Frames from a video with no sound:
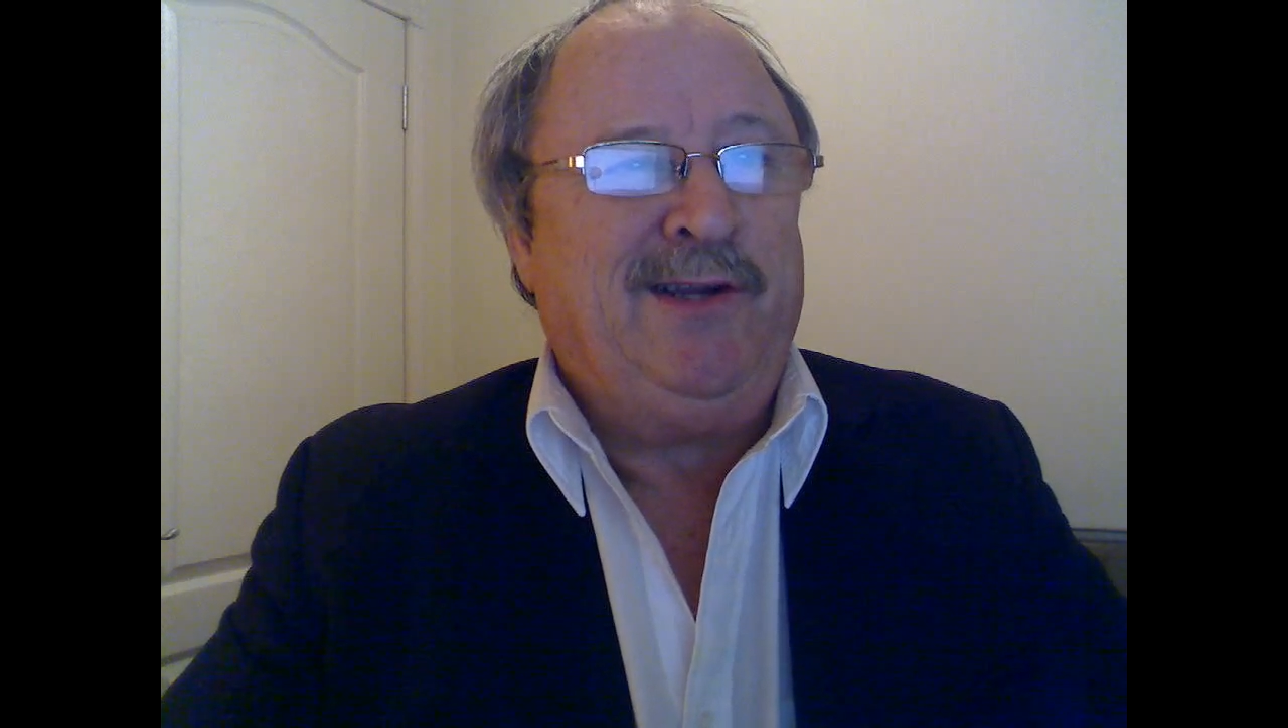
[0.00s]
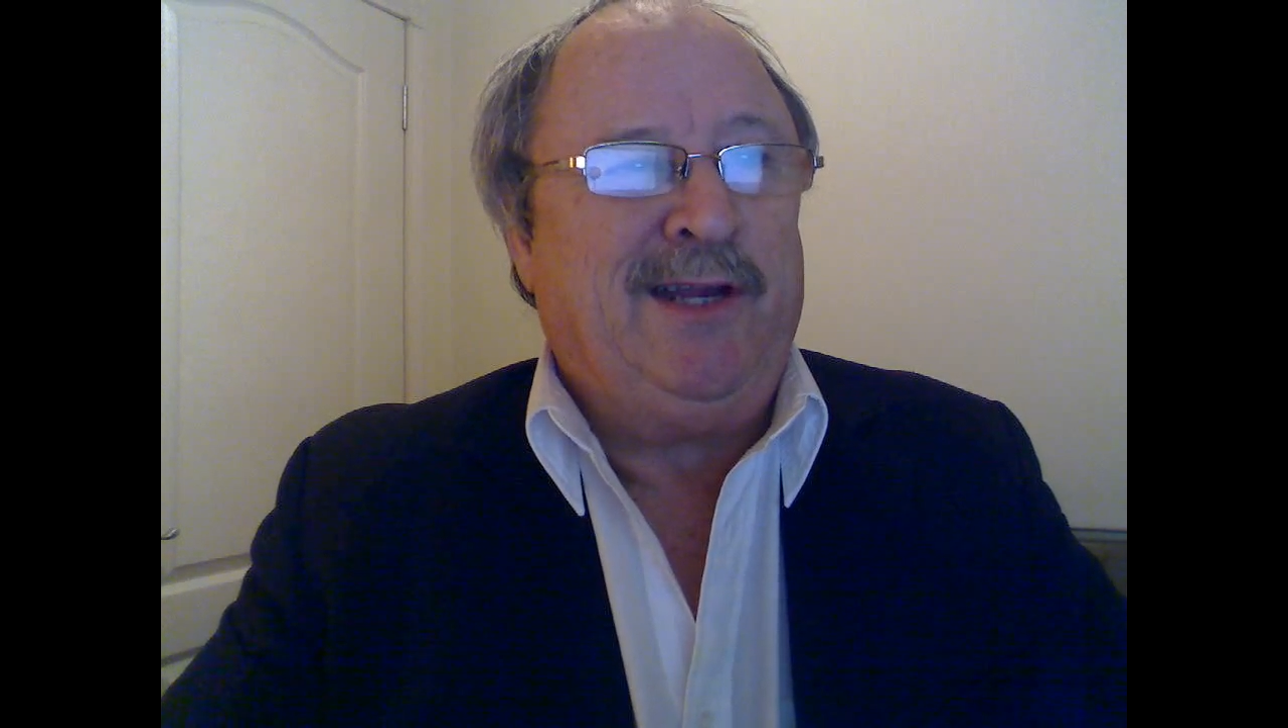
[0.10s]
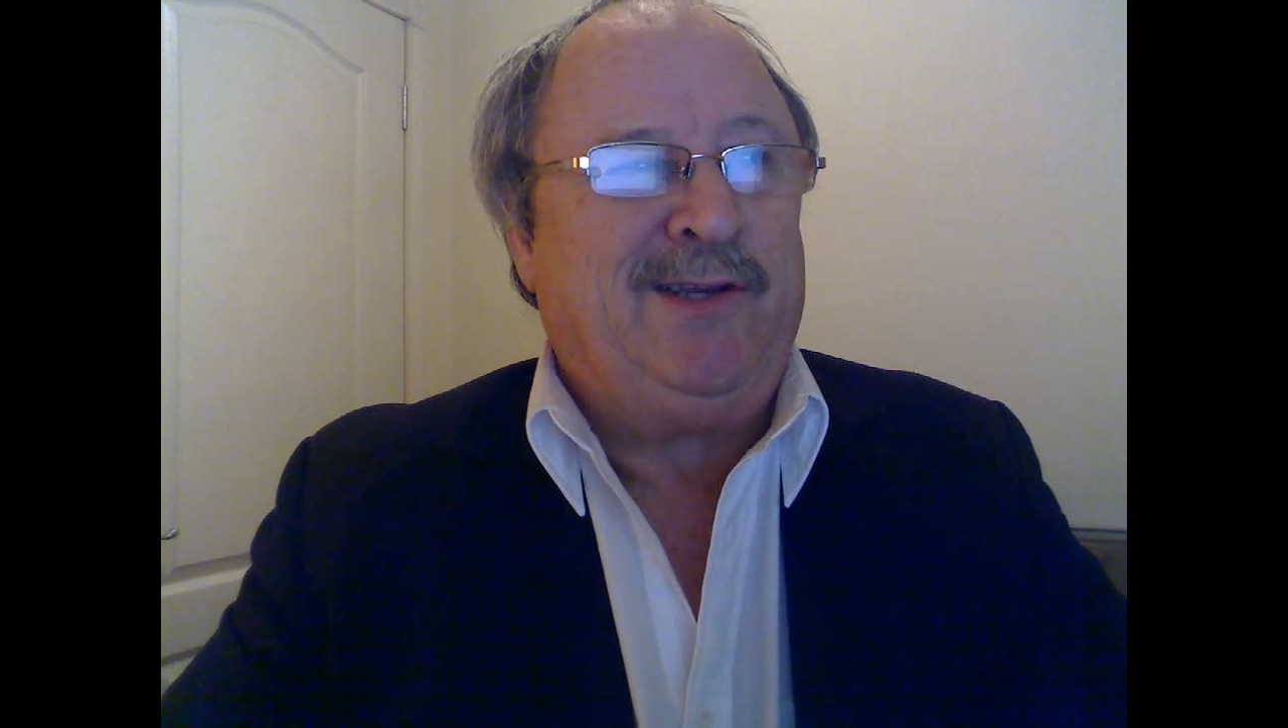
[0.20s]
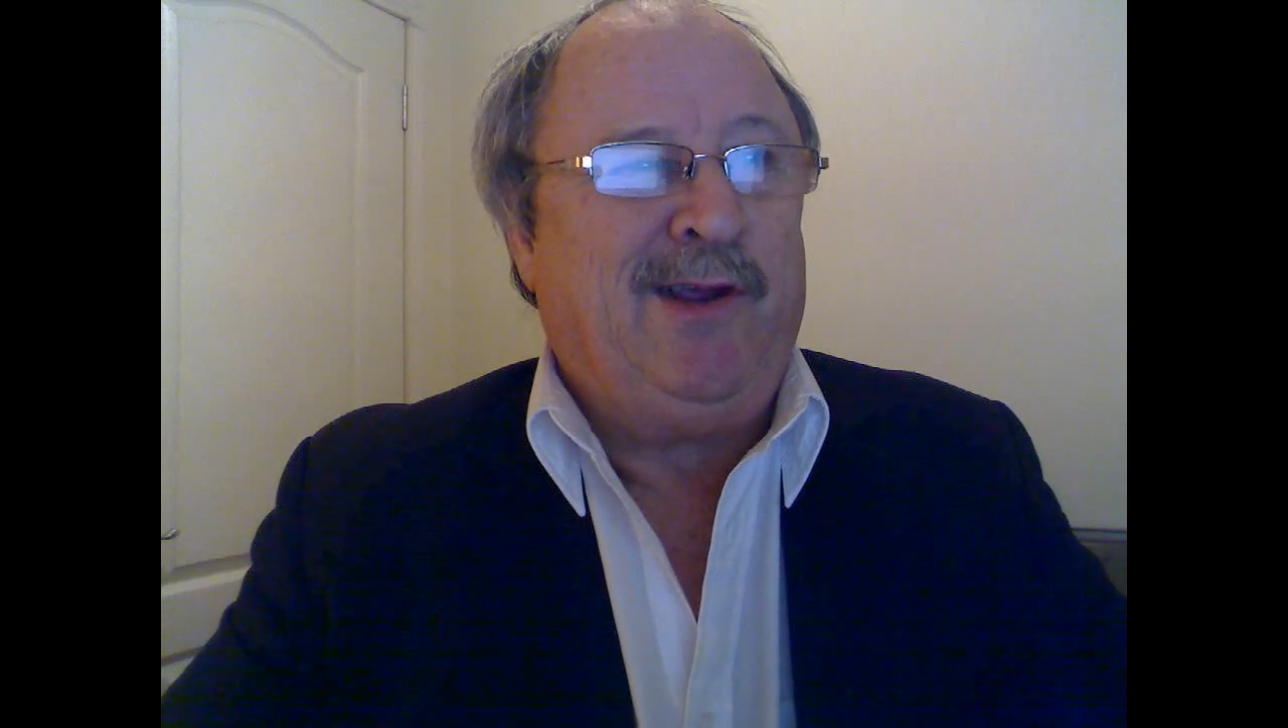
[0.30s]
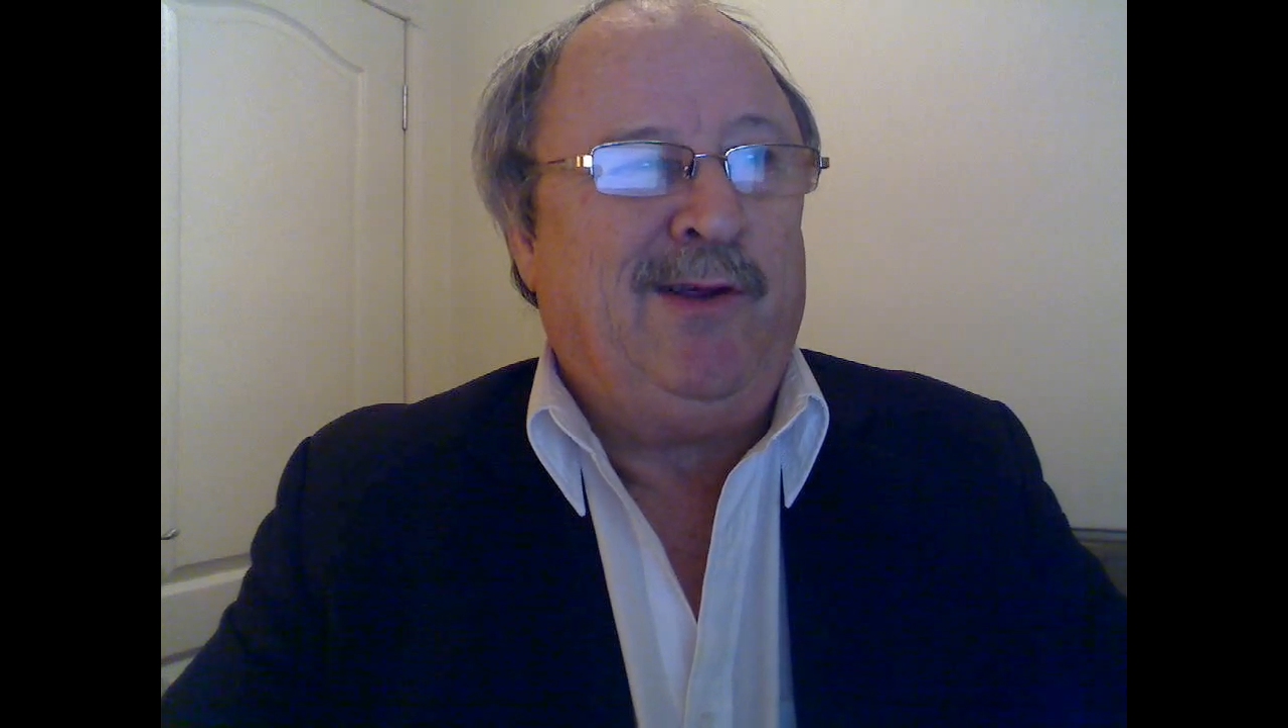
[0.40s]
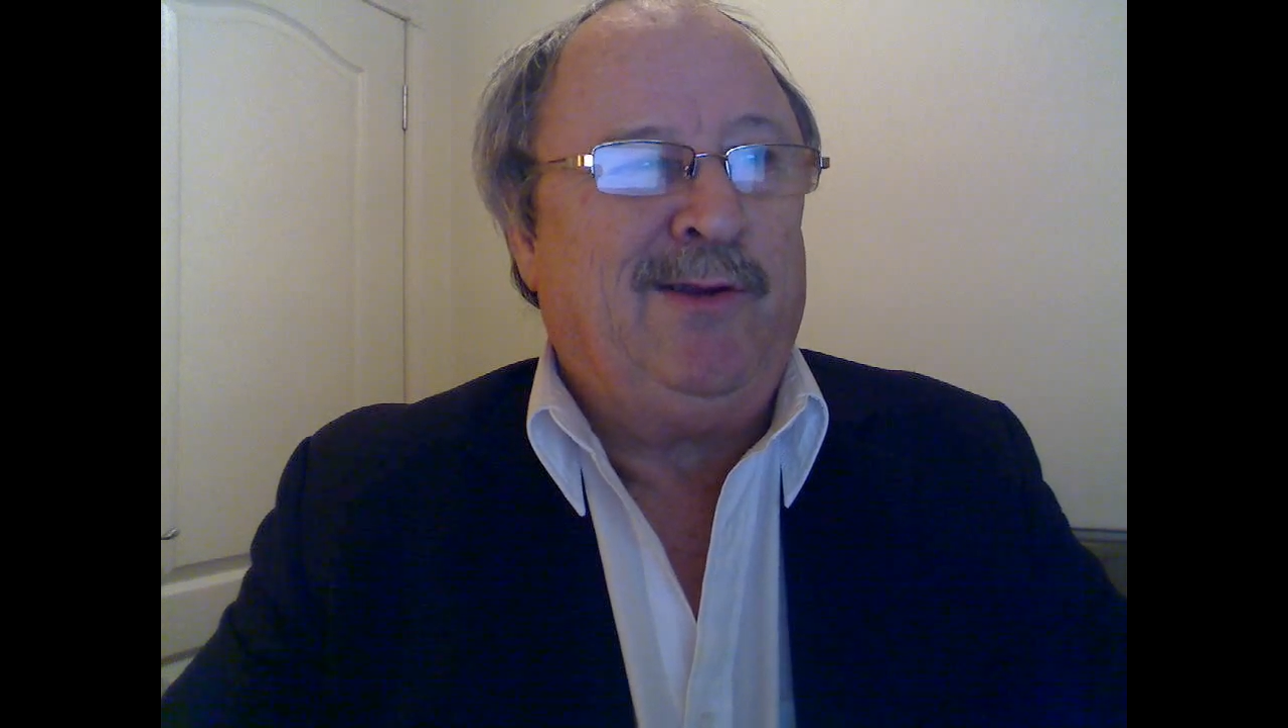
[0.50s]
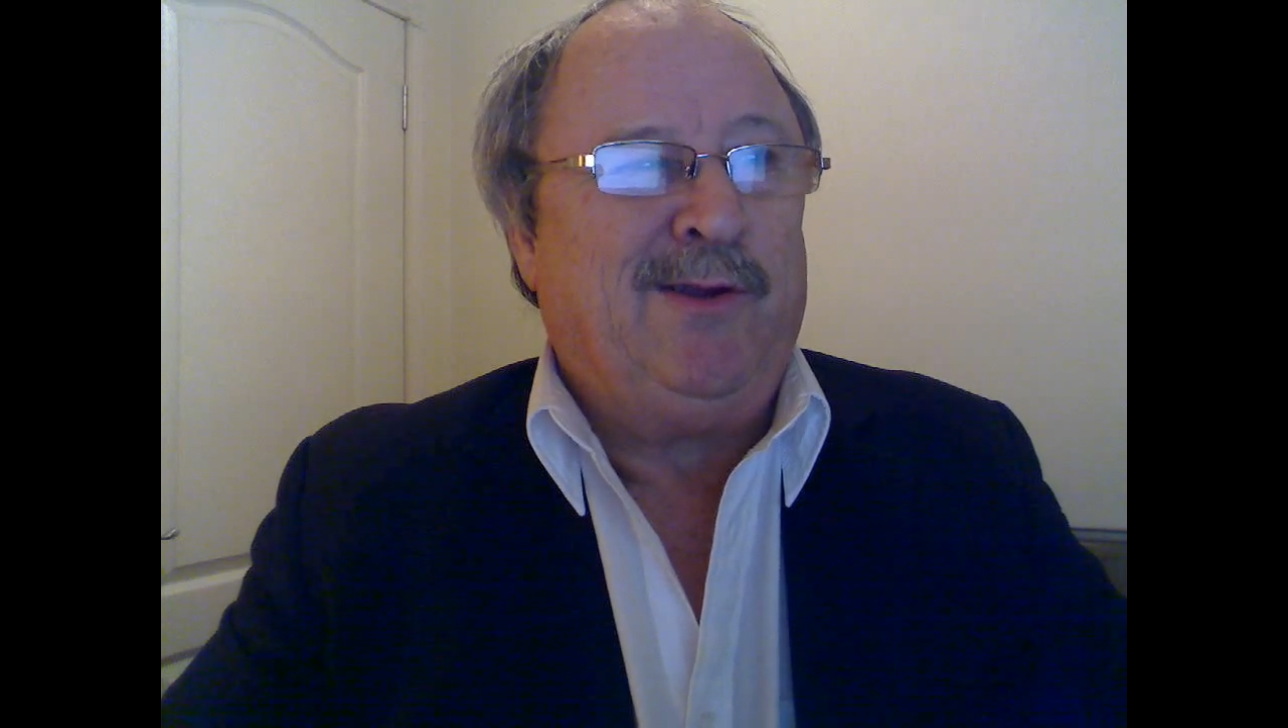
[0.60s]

that shows